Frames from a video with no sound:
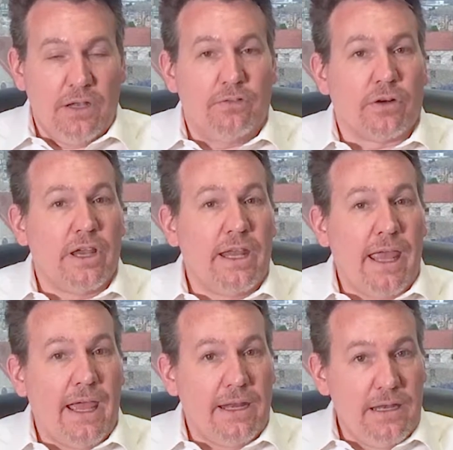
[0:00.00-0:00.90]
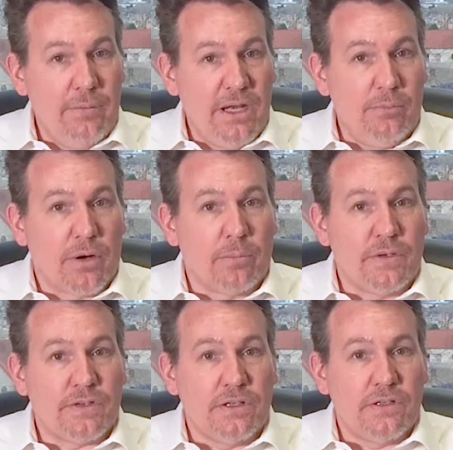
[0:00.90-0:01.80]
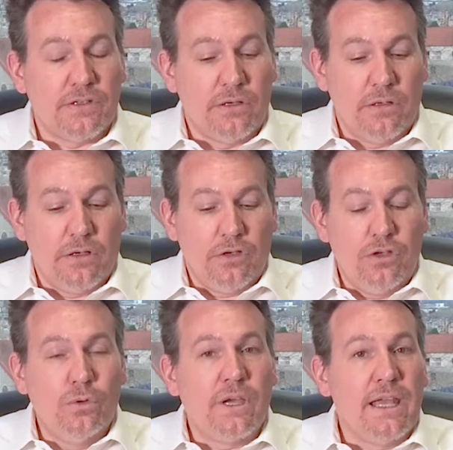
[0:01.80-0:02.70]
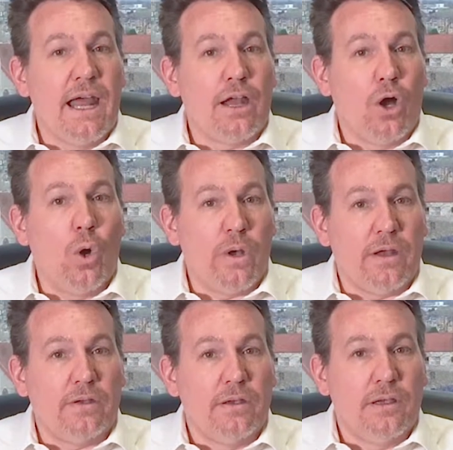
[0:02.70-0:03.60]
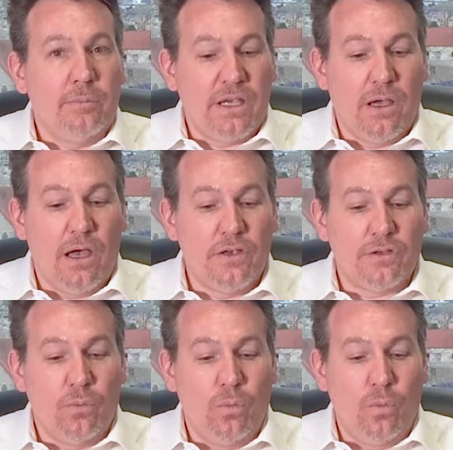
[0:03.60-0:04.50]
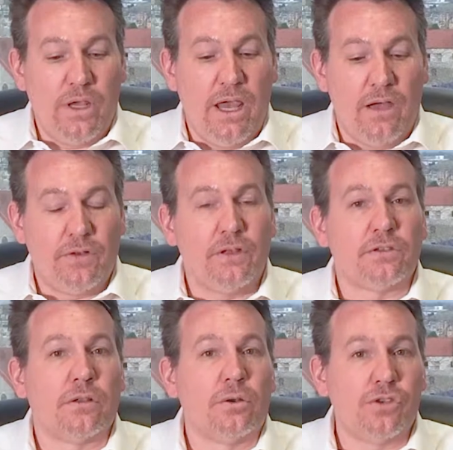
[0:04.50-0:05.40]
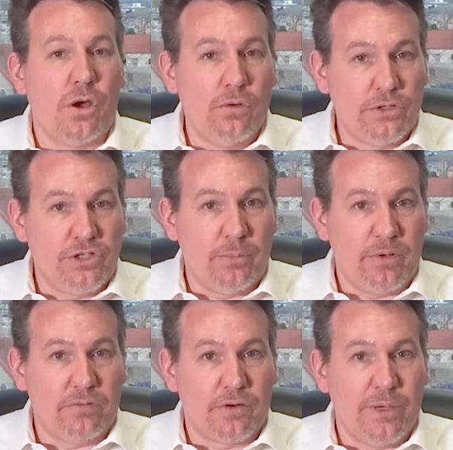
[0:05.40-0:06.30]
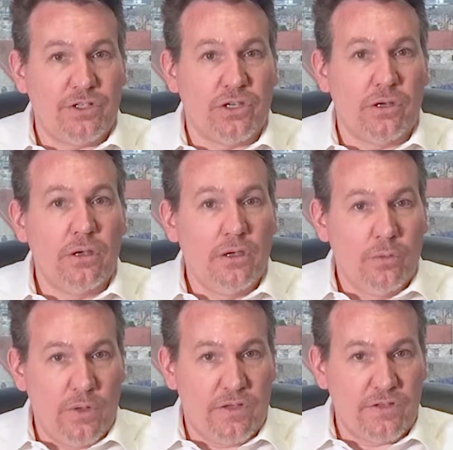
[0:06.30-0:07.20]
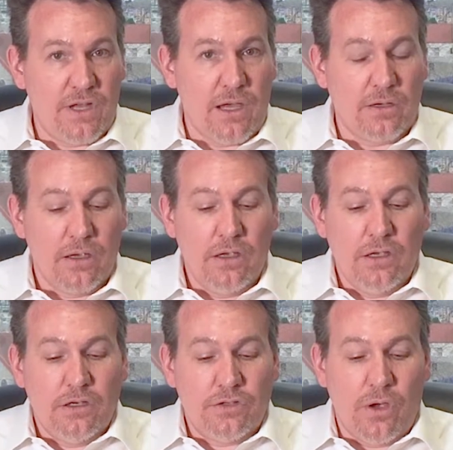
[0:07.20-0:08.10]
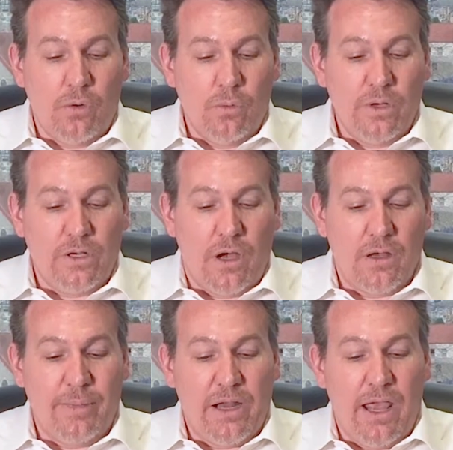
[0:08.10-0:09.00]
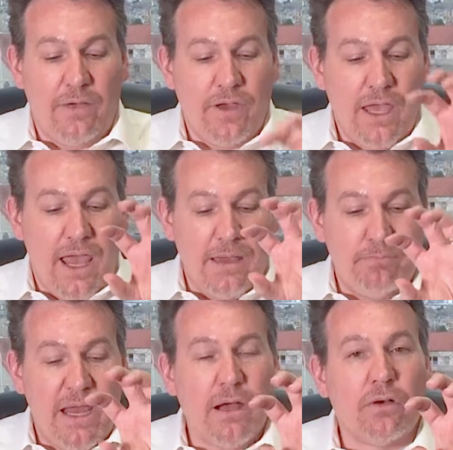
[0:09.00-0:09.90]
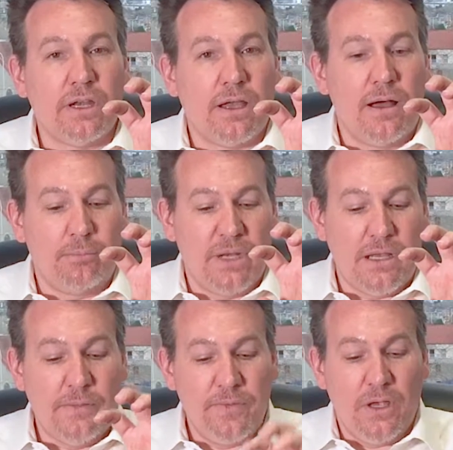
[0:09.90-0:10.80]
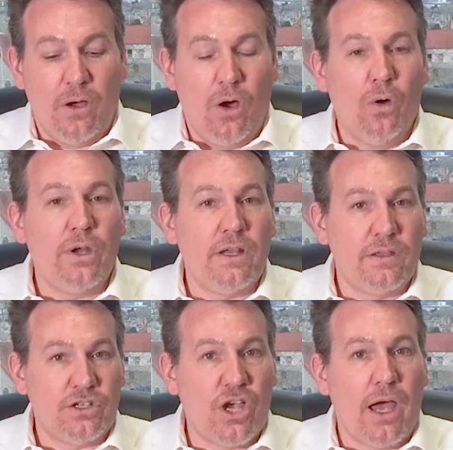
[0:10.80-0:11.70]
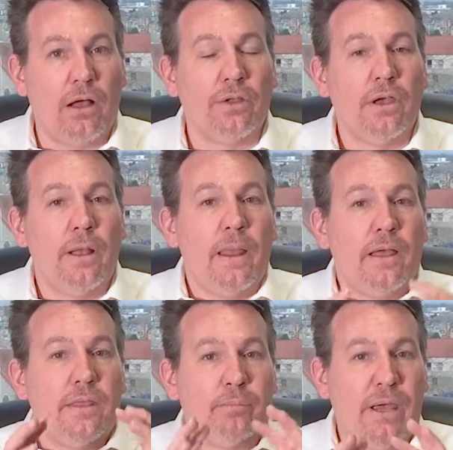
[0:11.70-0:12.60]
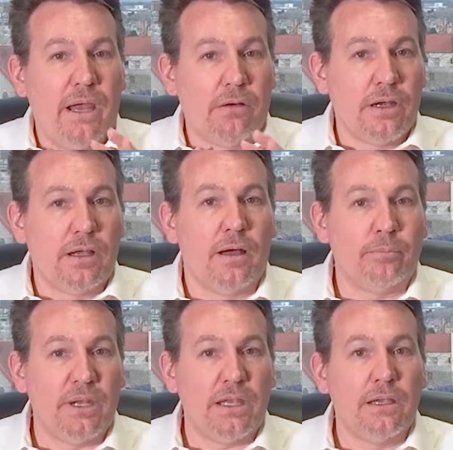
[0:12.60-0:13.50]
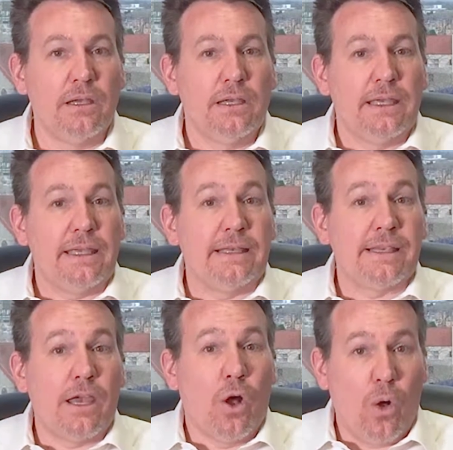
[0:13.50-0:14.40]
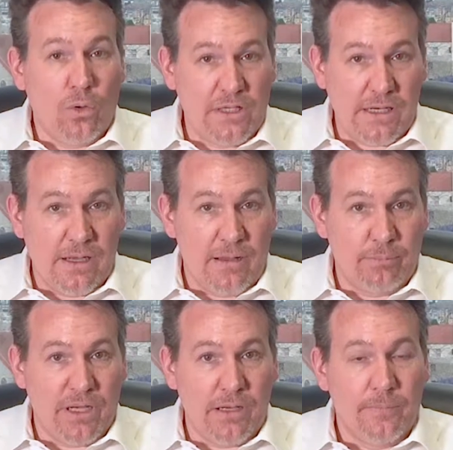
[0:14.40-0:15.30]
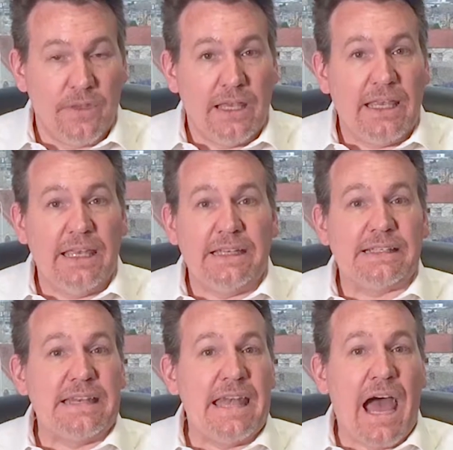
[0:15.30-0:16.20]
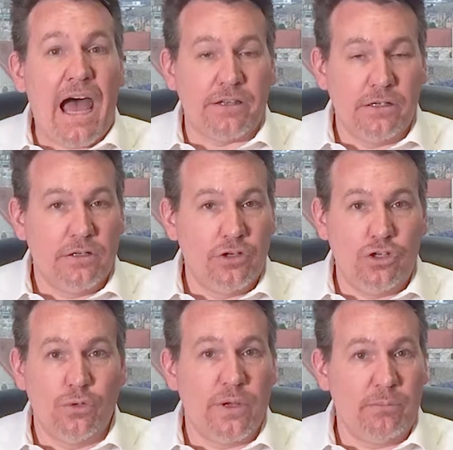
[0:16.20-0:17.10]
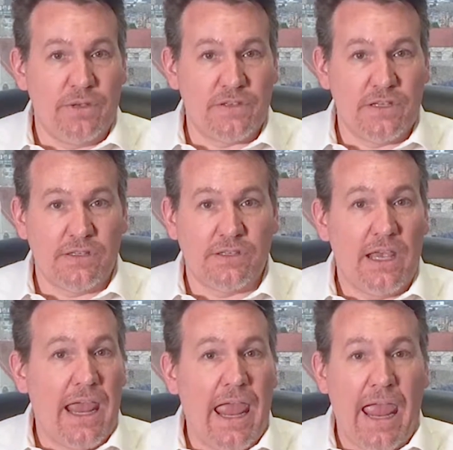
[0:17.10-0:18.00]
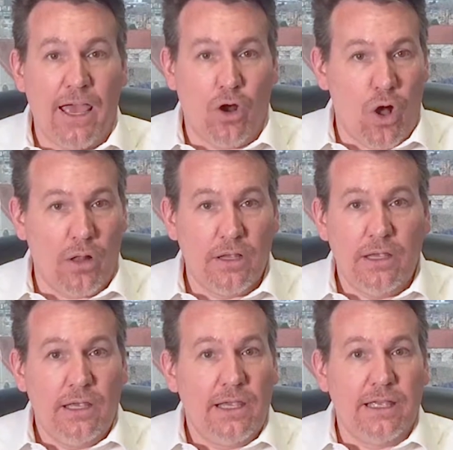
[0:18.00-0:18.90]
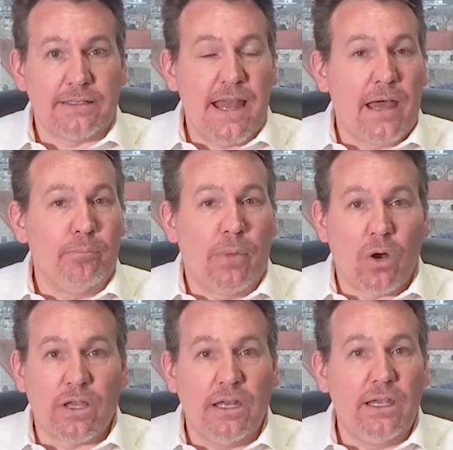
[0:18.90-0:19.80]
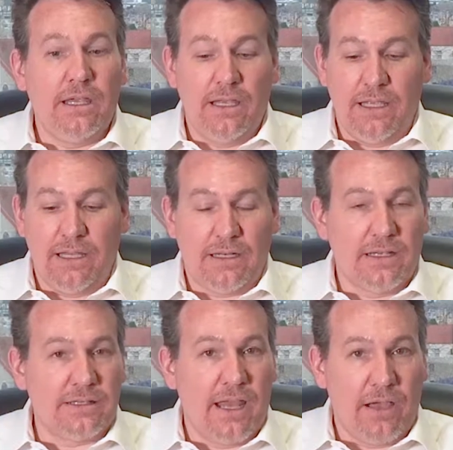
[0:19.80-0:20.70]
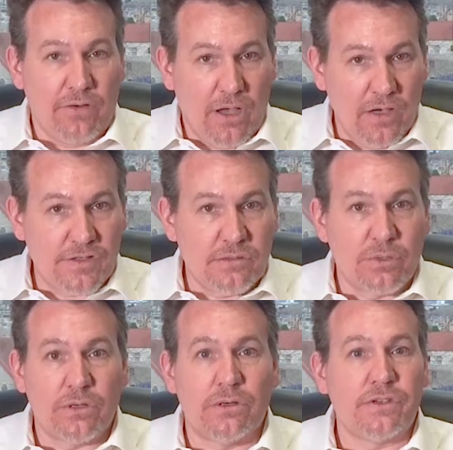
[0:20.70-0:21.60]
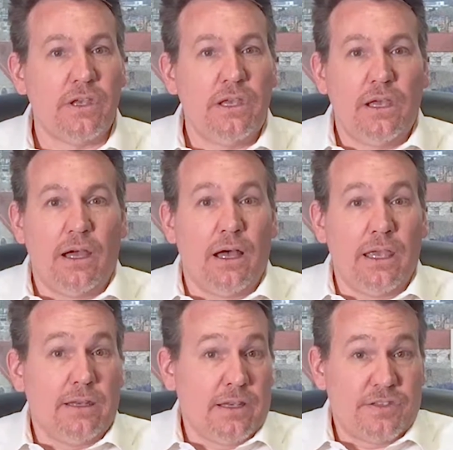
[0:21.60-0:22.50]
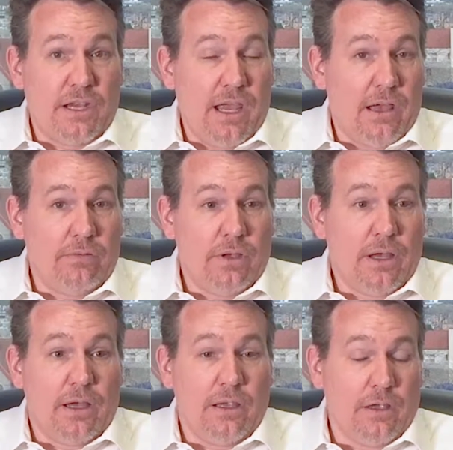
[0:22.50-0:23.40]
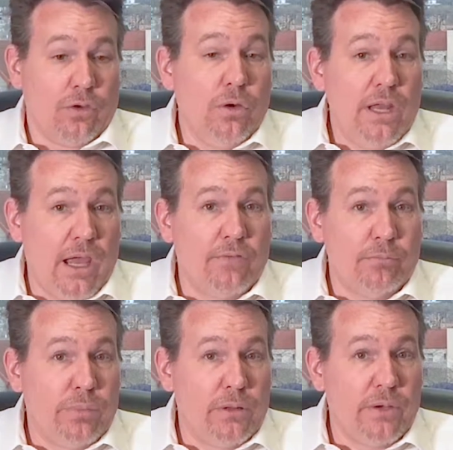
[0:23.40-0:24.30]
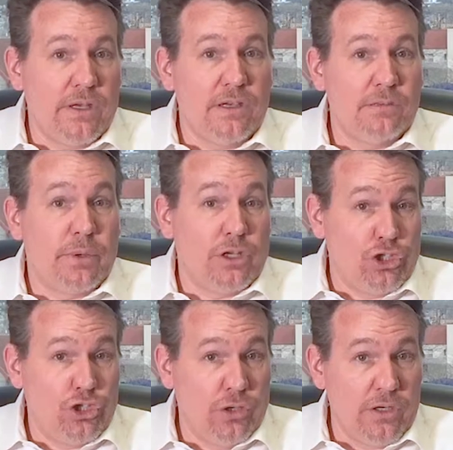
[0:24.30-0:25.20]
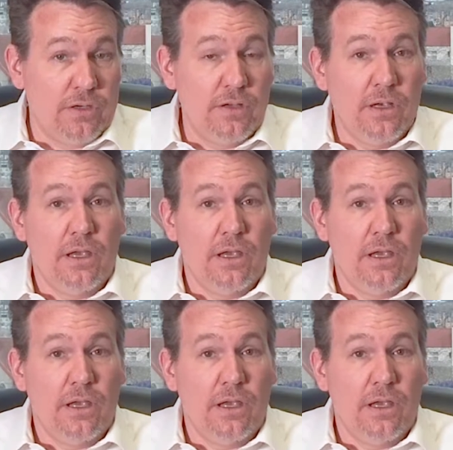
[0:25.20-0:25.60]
For anonymity purposes, you cannot own it because we have to disclose ownership information with the state. So we talk about having a parent company owning the child. The parent company is a holding company. It is not doing business at all. It's not marketing, it doesn't have customers, it could have employees, but it shouldn't.